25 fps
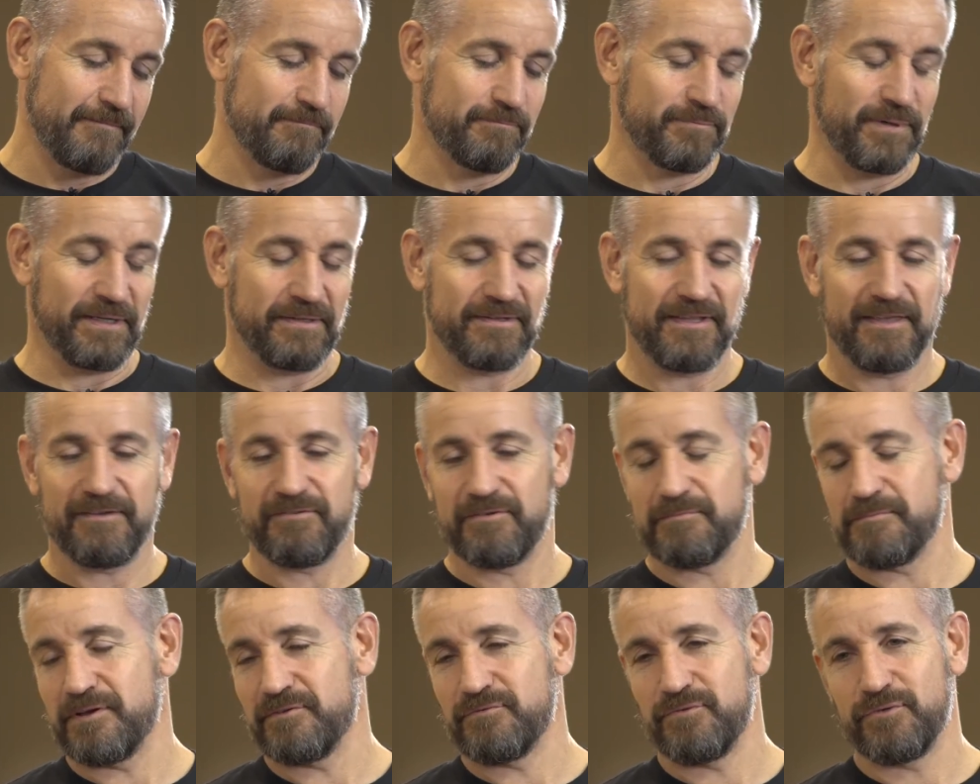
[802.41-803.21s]
But
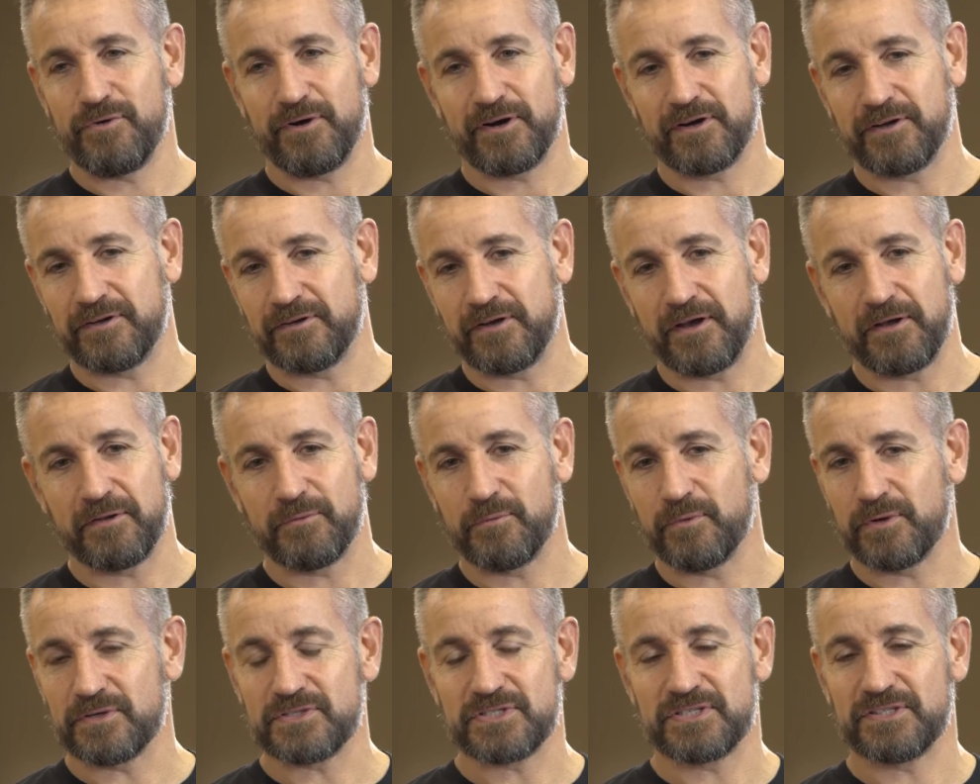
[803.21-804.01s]
even before I could go and
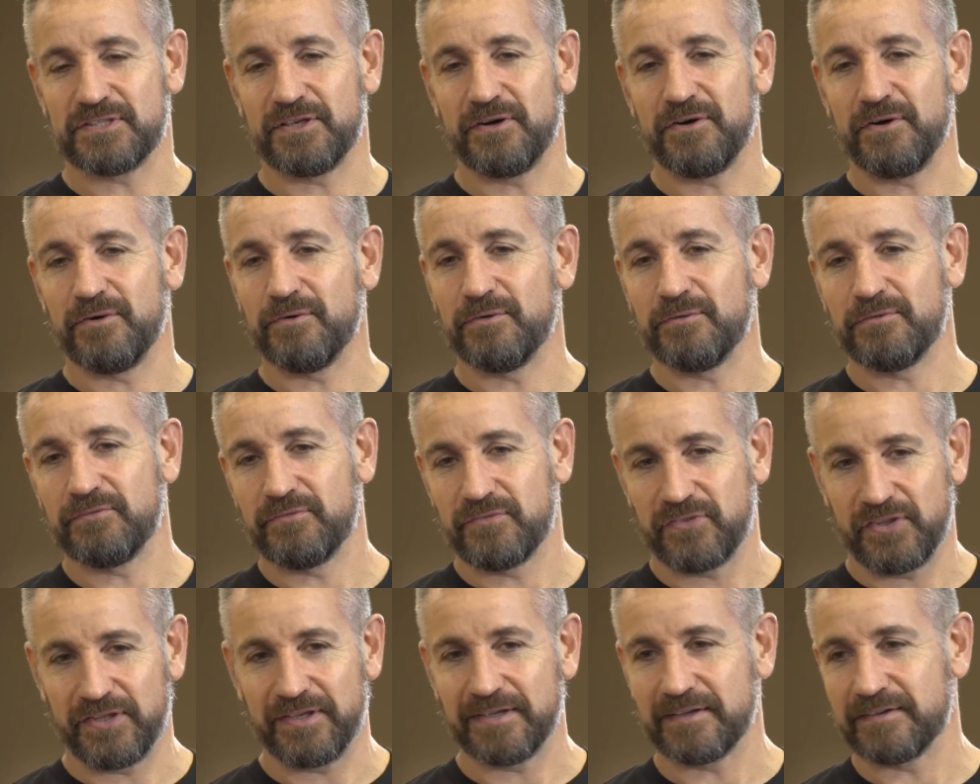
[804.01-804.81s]
watch the whole
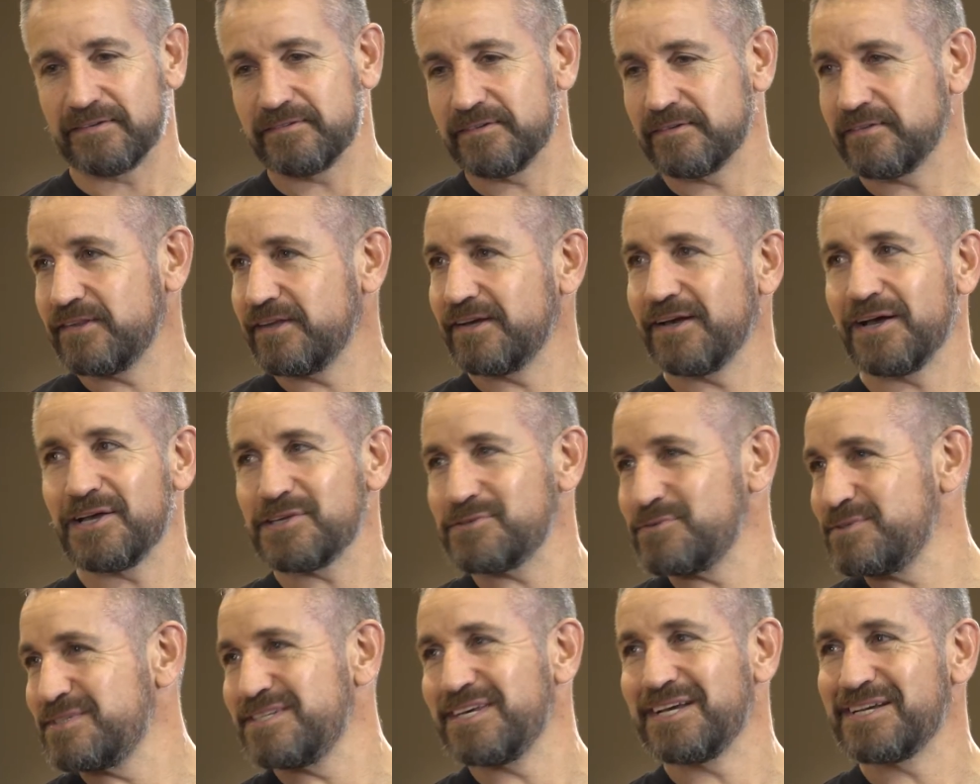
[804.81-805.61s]
thing, the
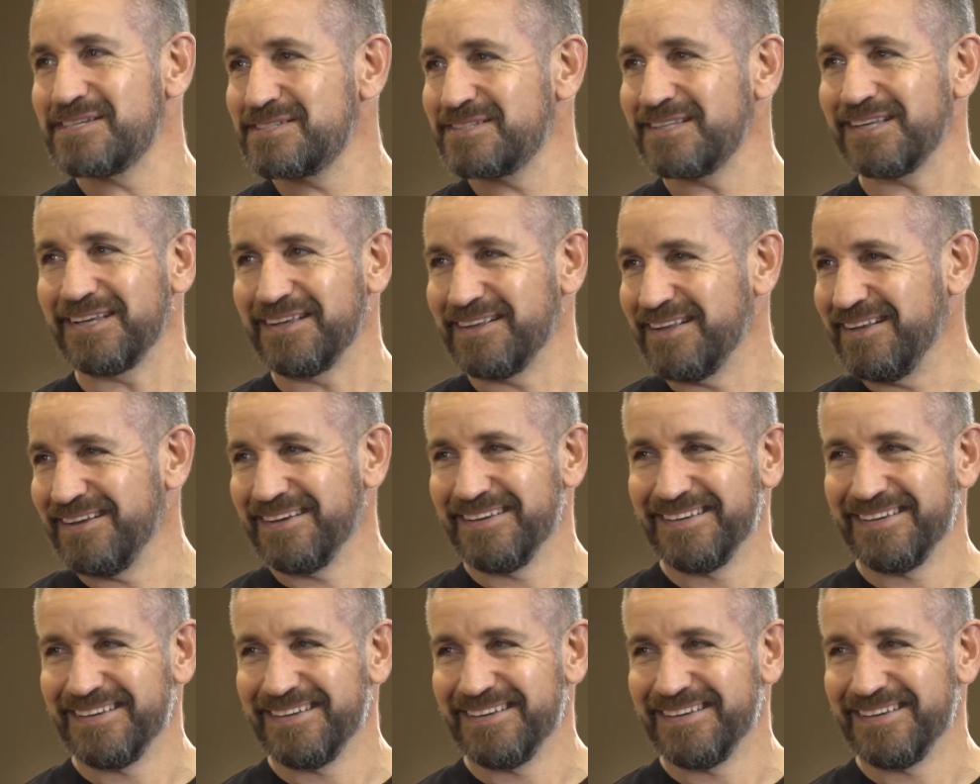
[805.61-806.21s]
guys were texting,